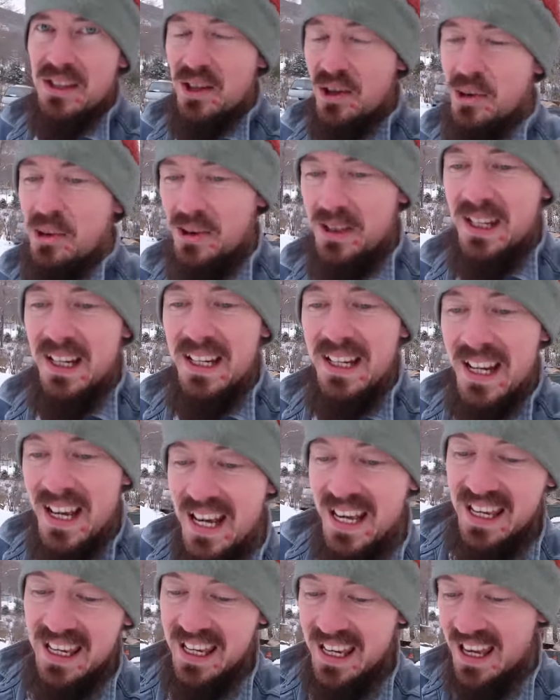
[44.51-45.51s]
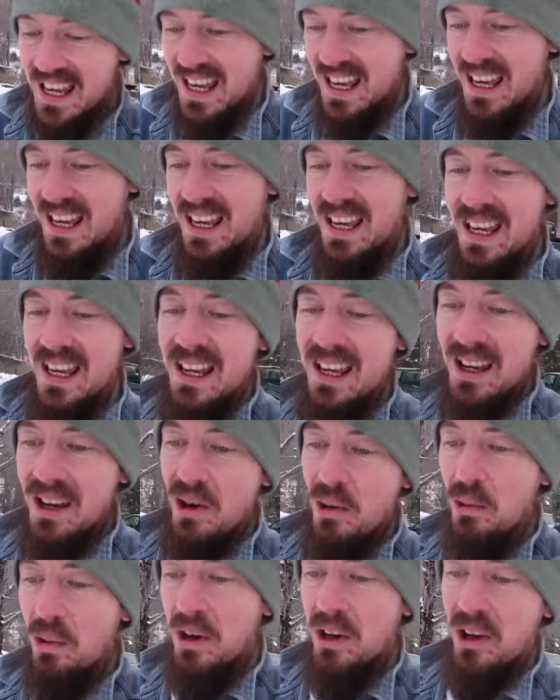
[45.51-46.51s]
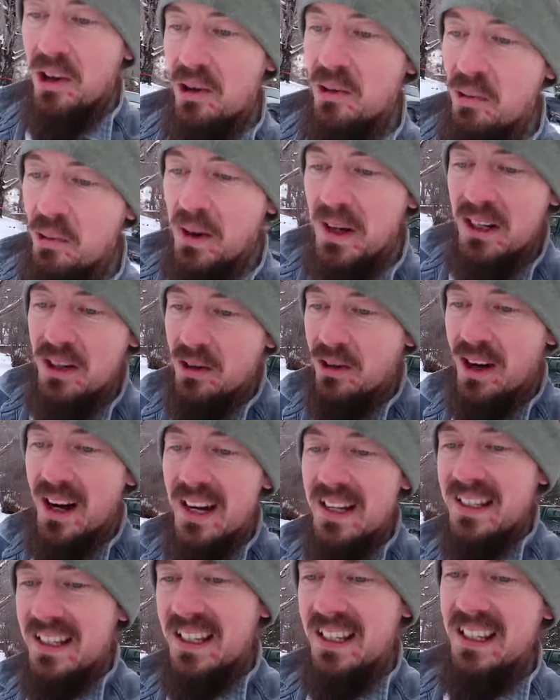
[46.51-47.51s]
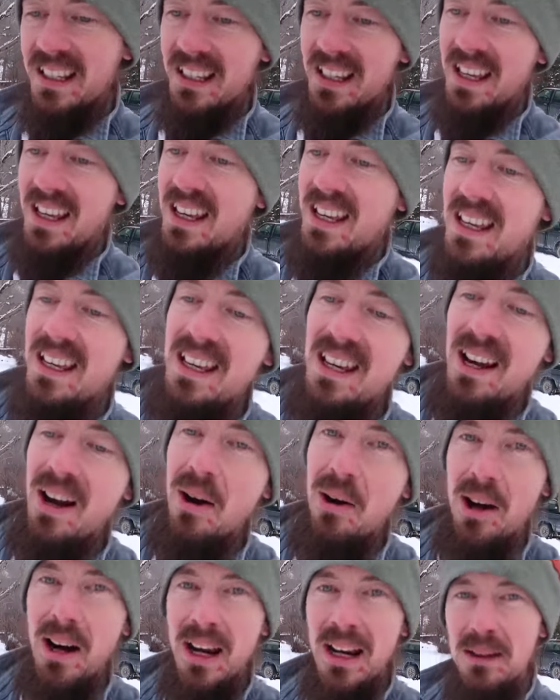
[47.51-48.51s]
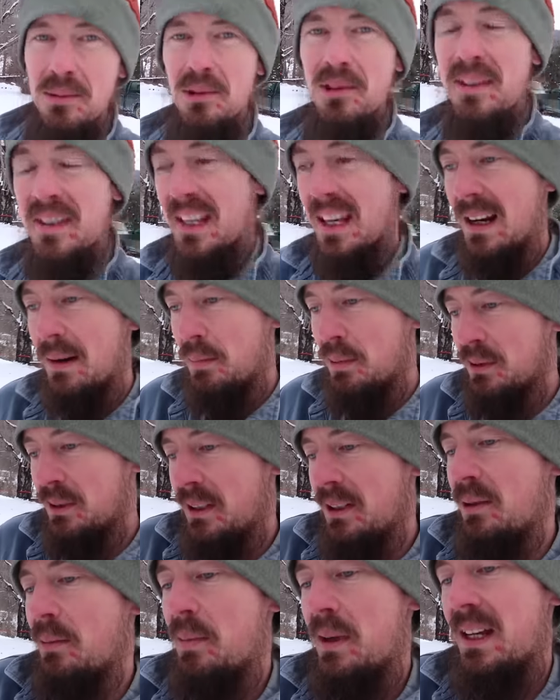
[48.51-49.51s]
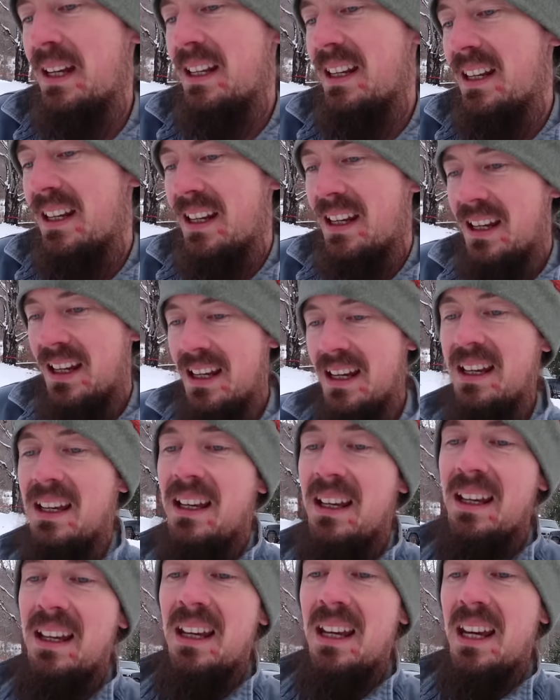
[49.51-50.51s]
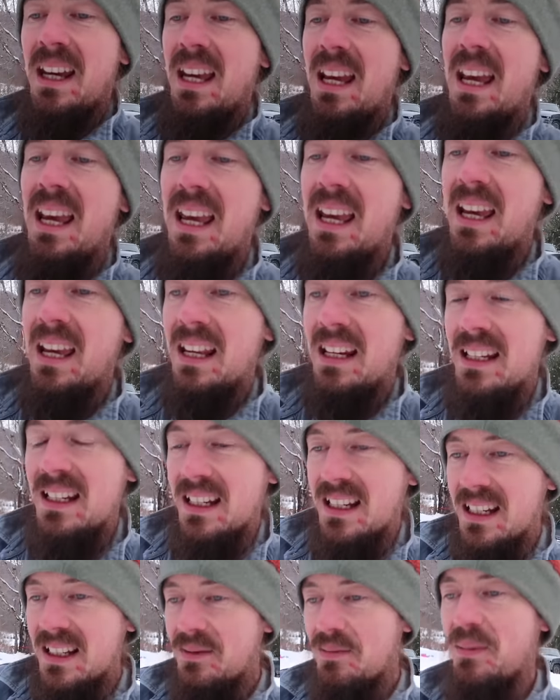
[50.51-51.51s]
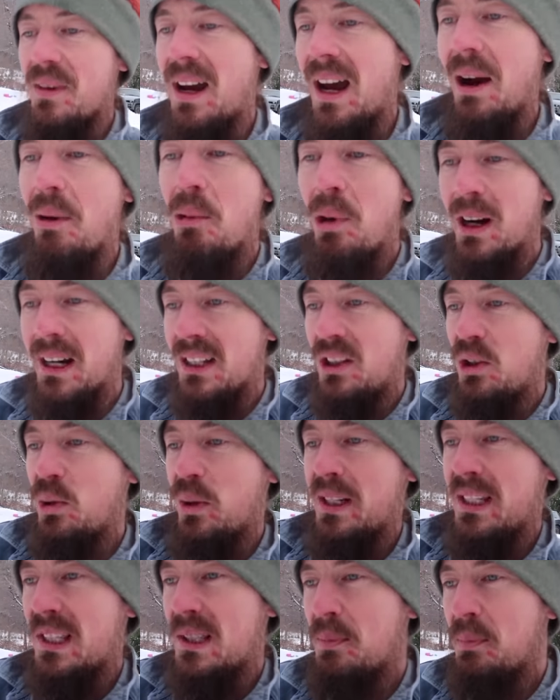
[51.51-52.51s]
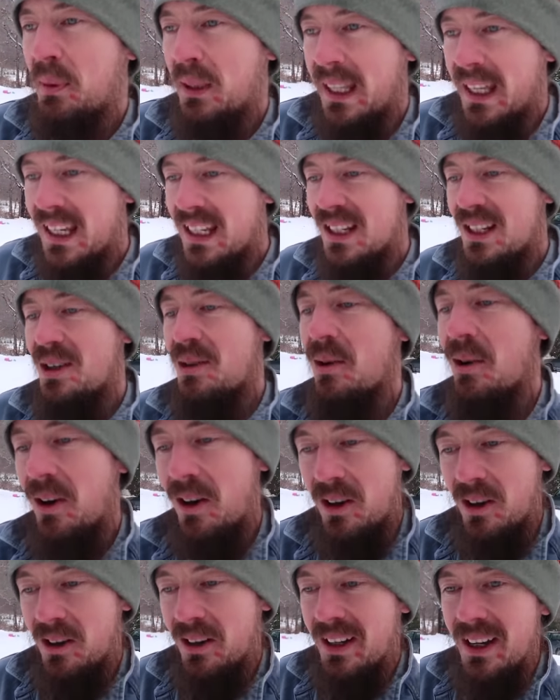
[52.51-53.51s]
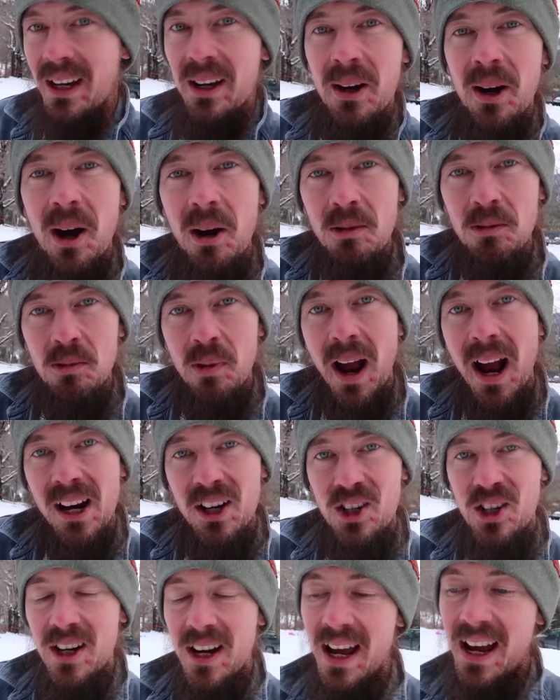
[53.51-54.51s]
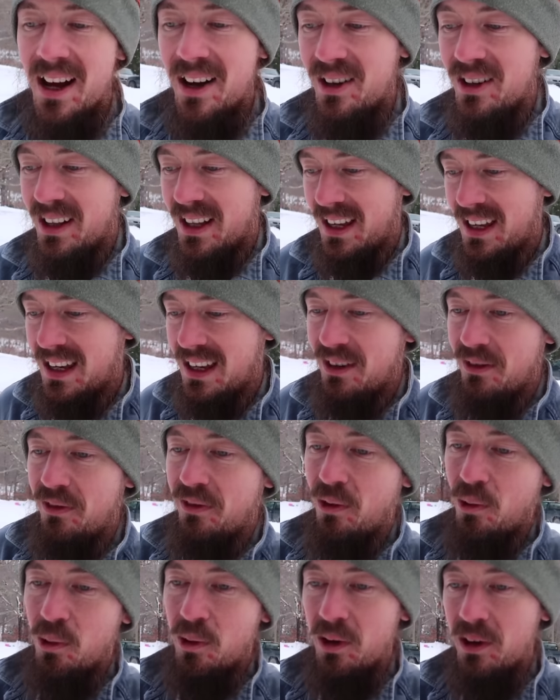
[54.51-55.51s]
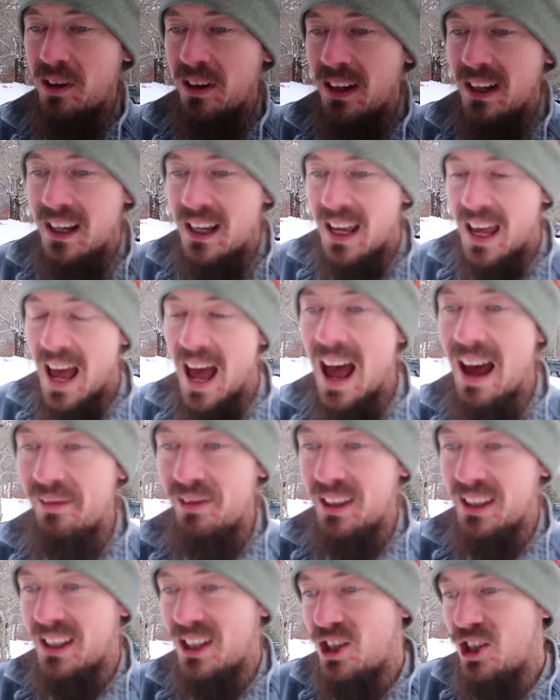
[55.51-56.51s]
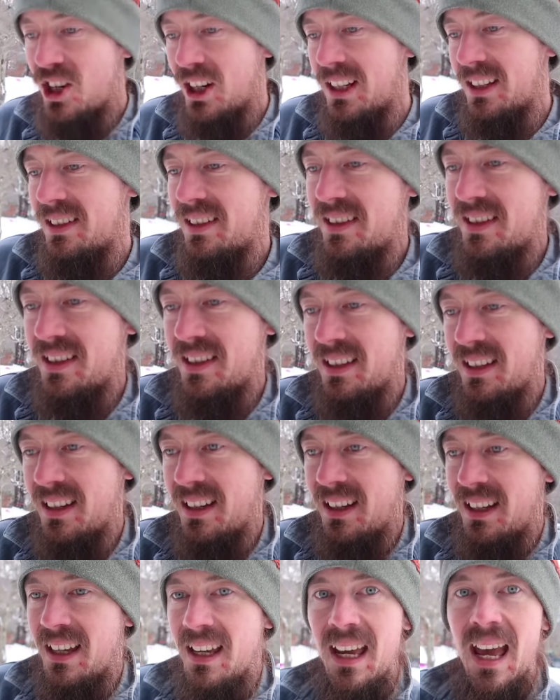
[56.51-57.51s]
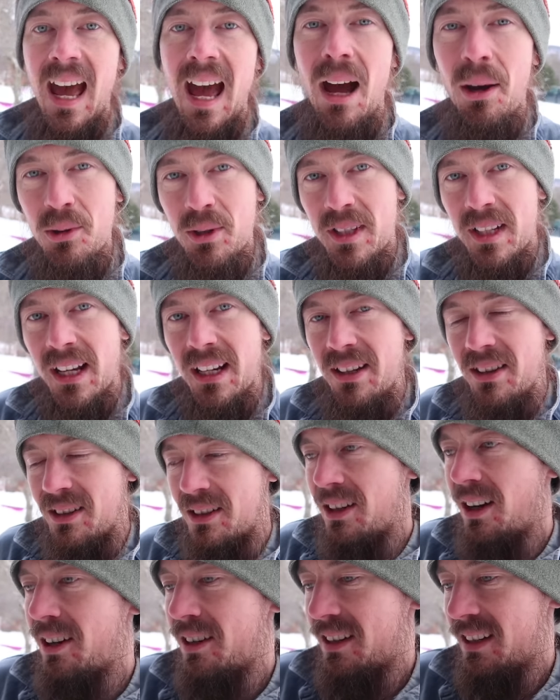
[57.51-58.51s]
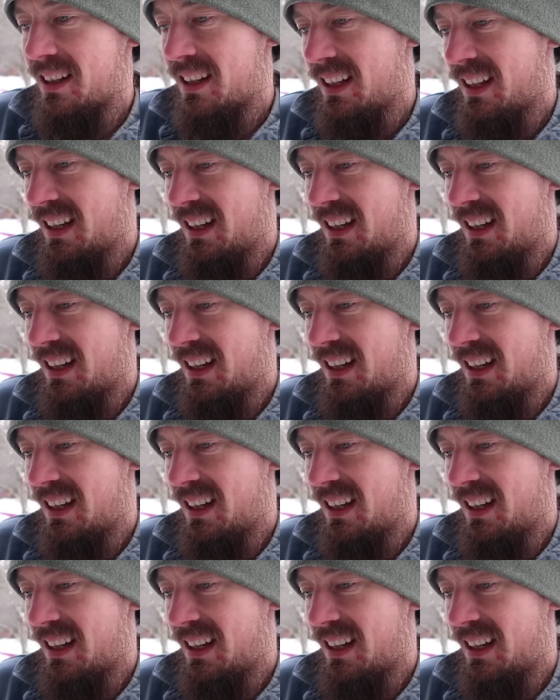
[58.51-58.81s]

So today we are winterizing our animal setup a little bit and I wanted to explain to y'all our rationale for having the chickens outside in the garden.